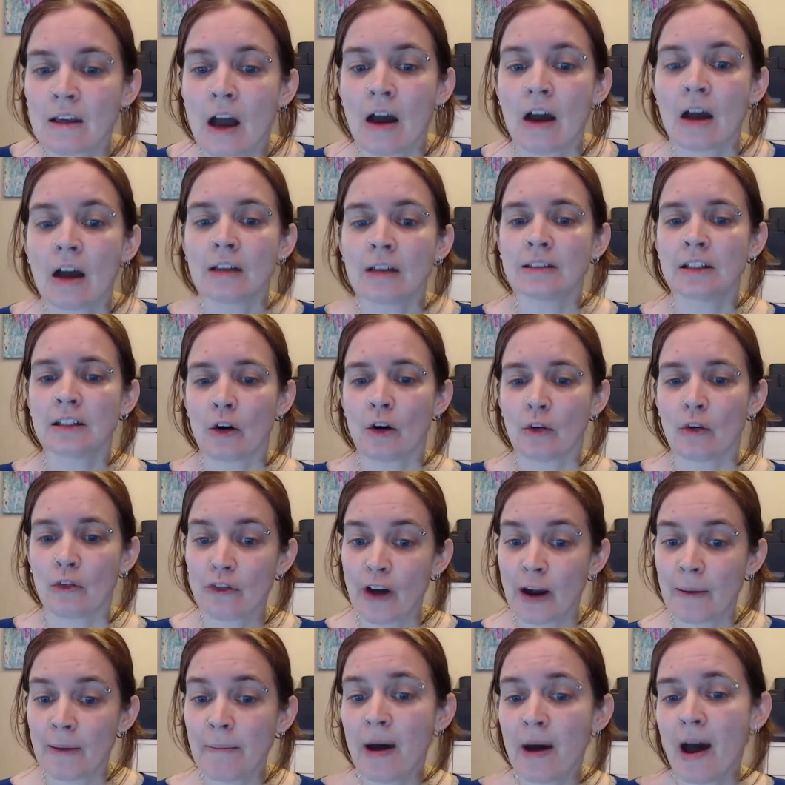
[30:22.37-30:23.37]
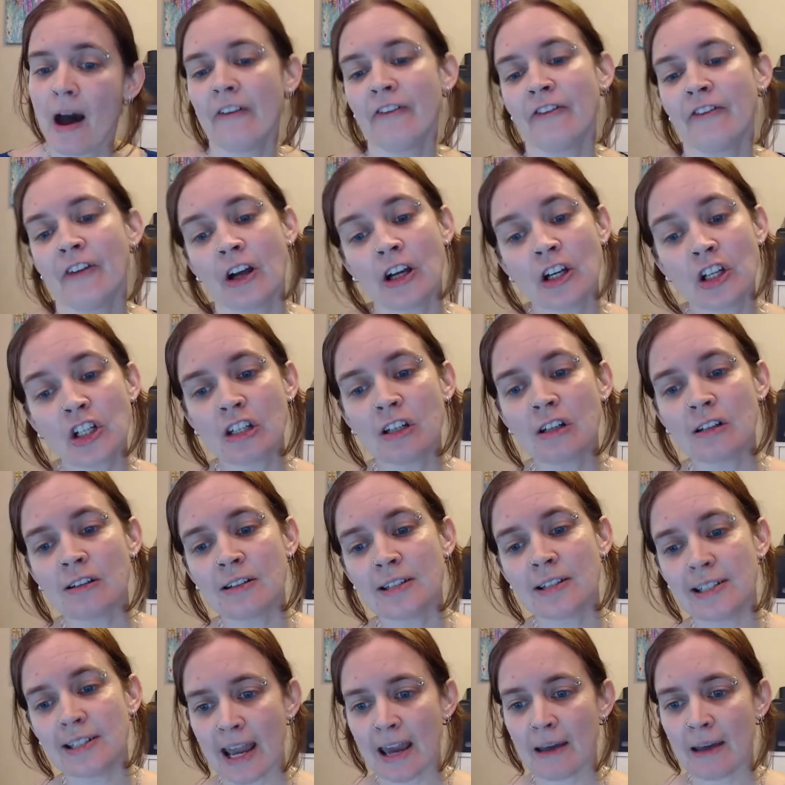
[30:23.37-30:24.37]
So from a functional
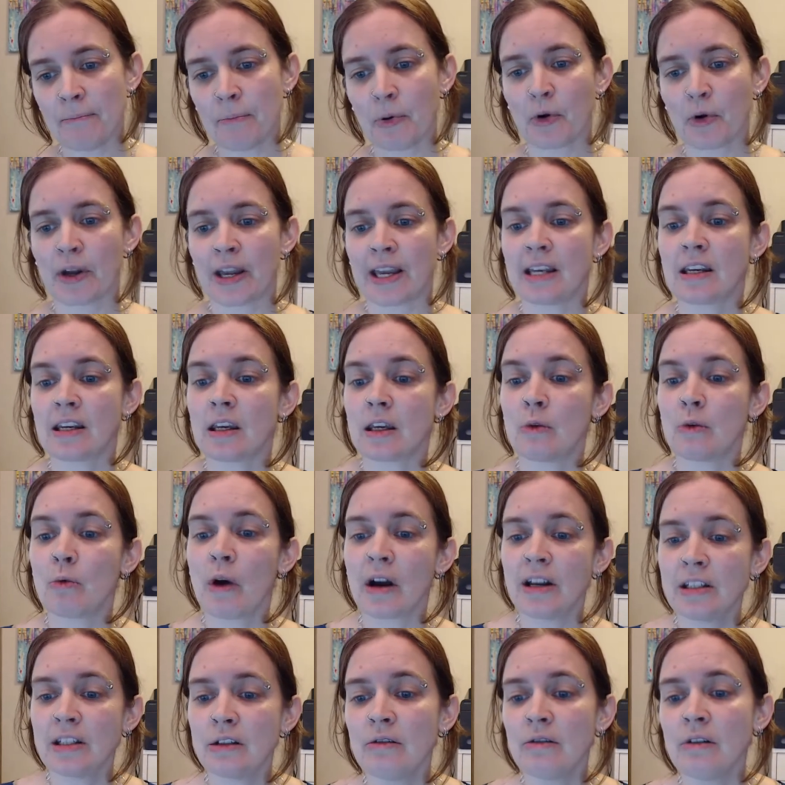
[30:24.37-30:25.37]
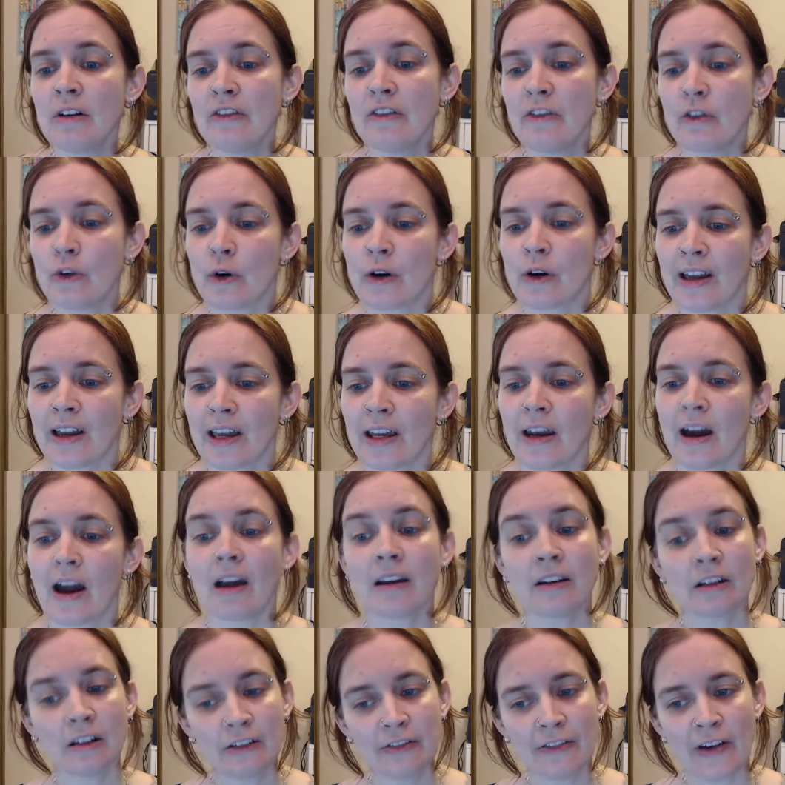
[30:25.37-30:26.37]
standpoint, you want to avoid
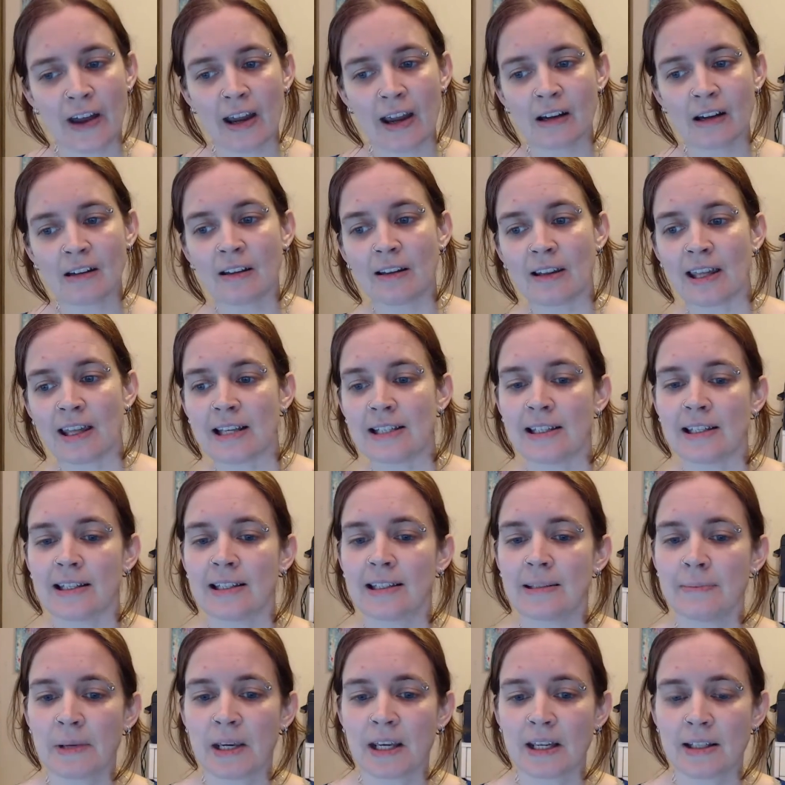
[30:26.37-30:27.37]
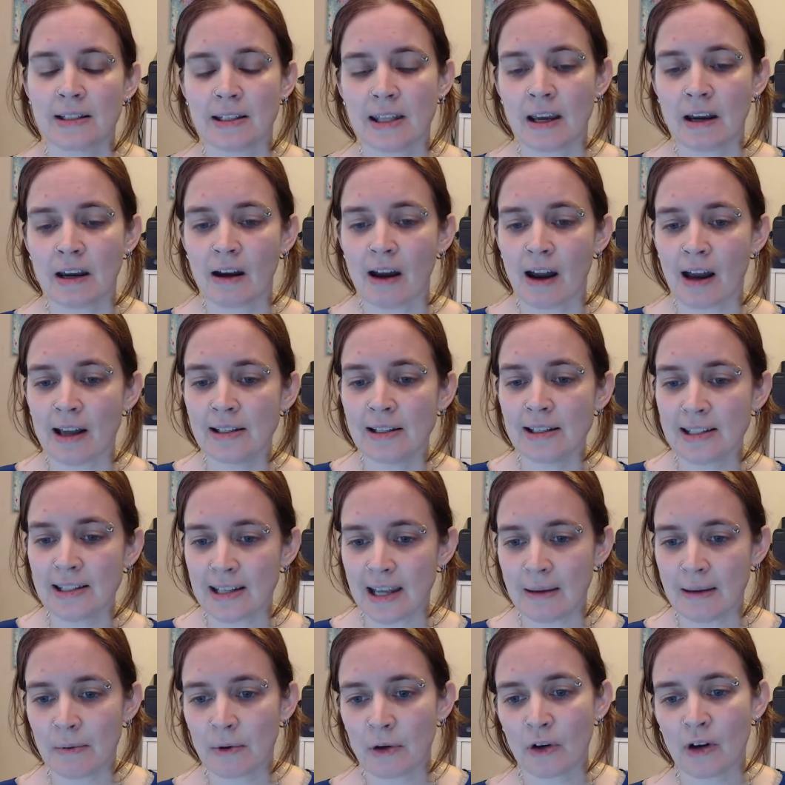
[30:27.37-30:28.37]
underfired glazes because they are
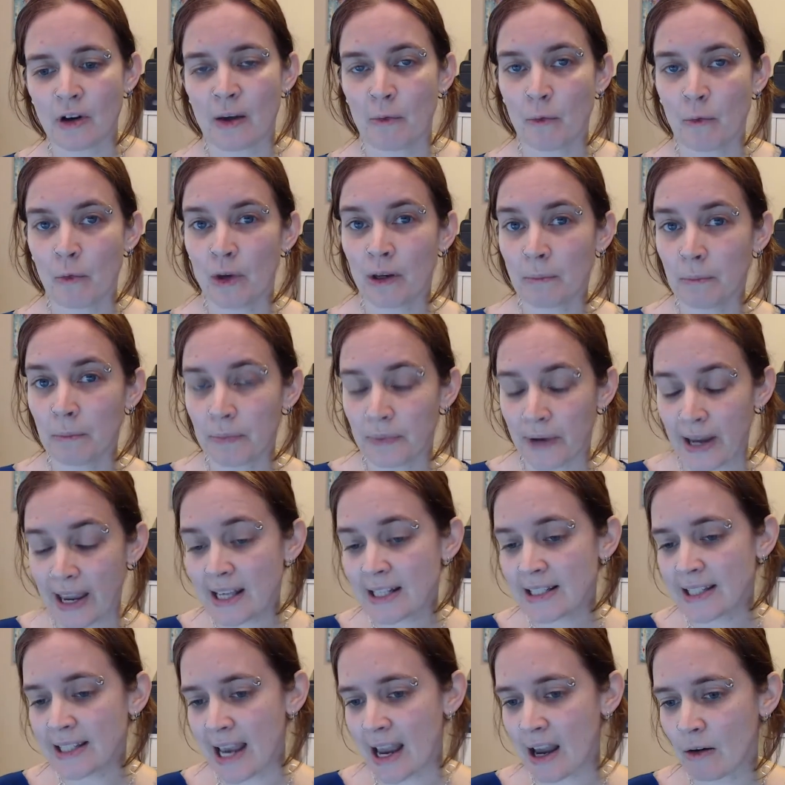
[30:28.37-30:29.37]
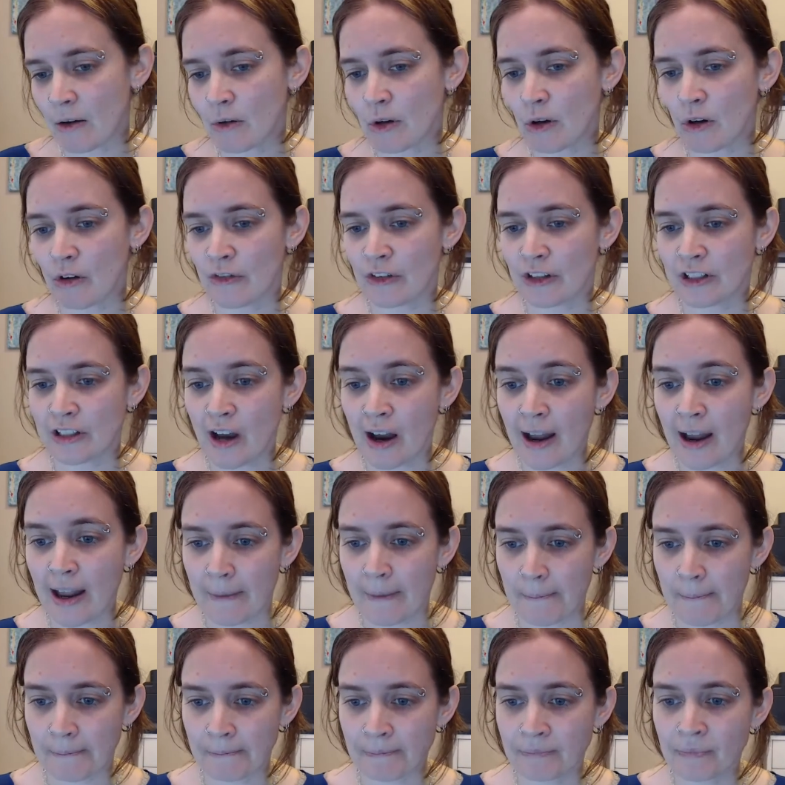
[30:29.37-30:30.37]
unstable and will break down over
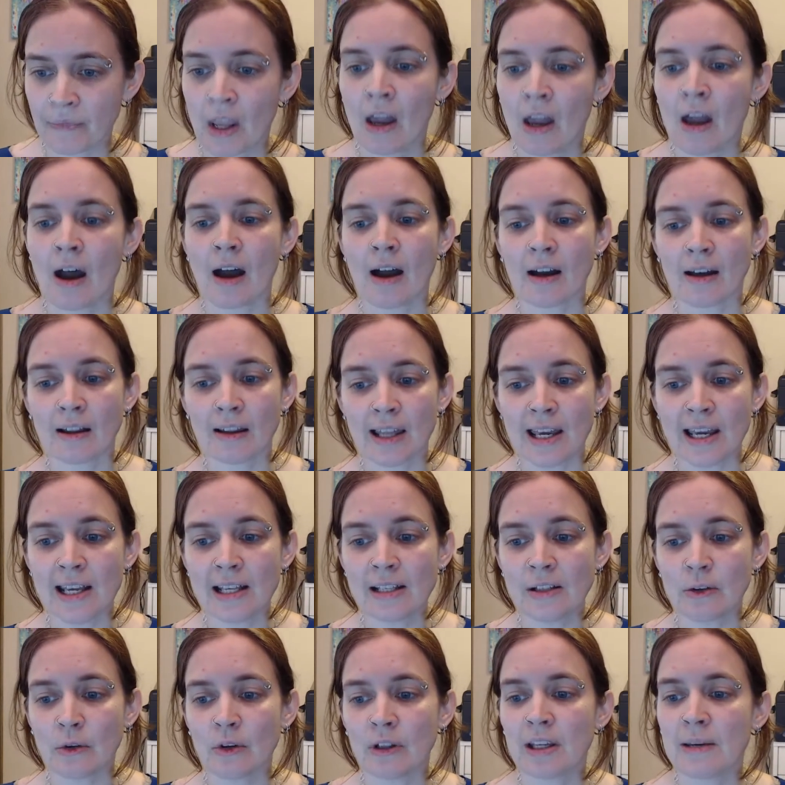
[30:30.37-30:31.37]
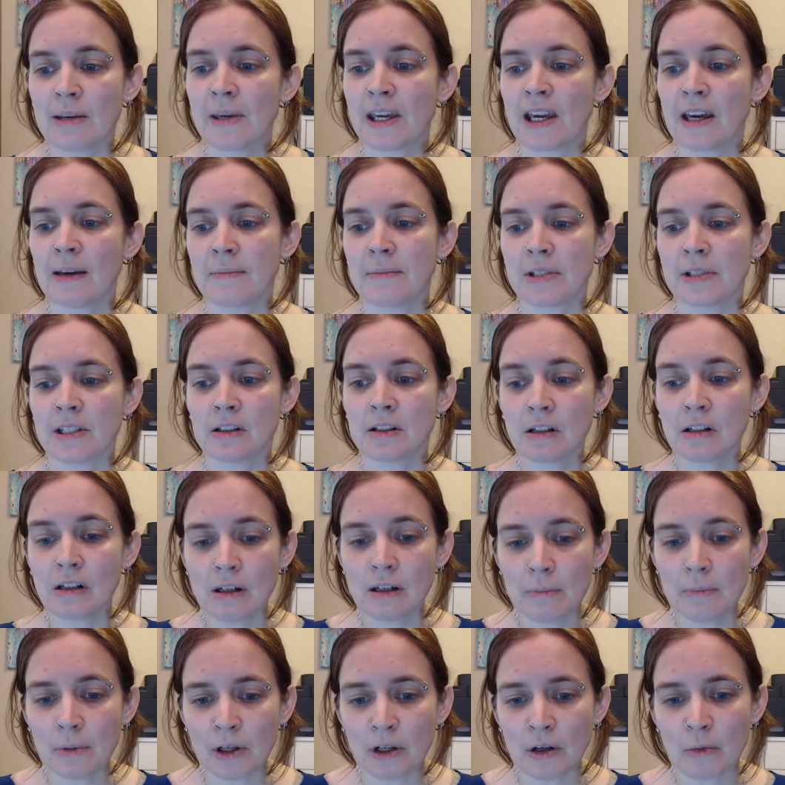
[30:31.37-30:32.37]
time. A glaze only becomes
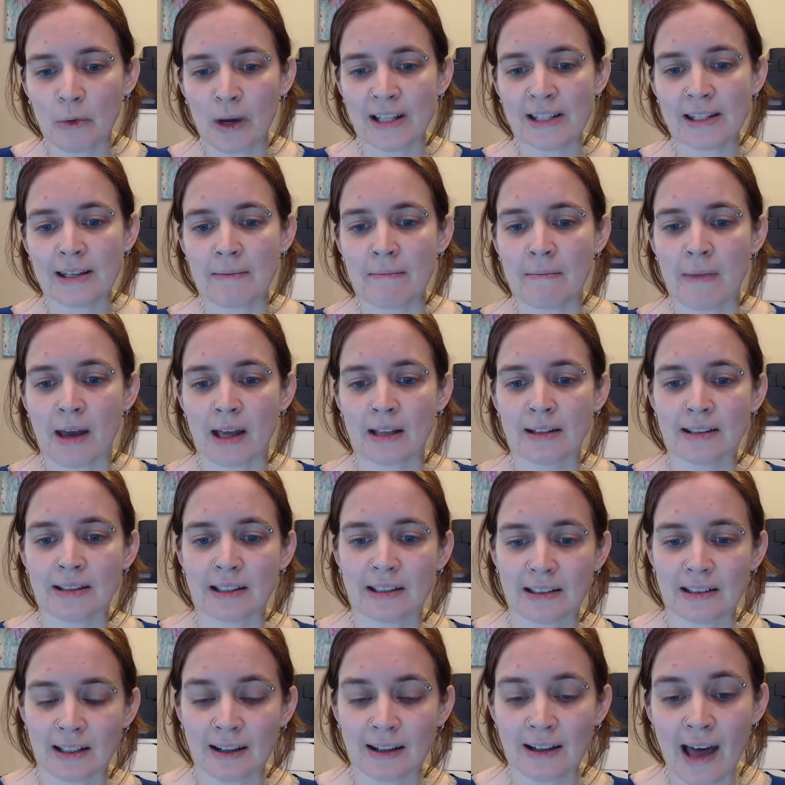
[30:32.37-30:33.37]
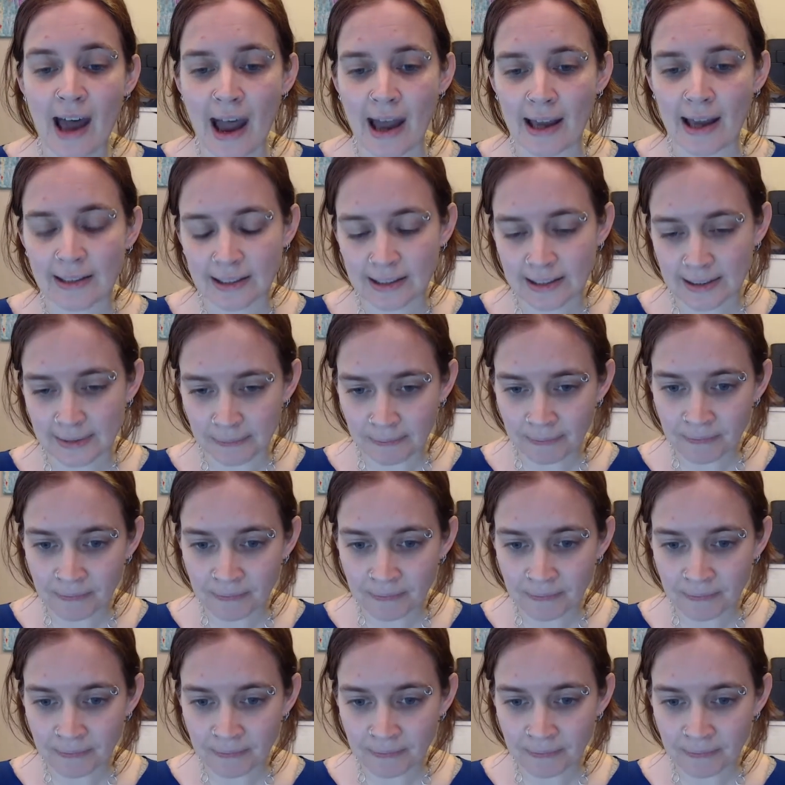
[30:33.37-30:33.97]
durable once it melts into glass.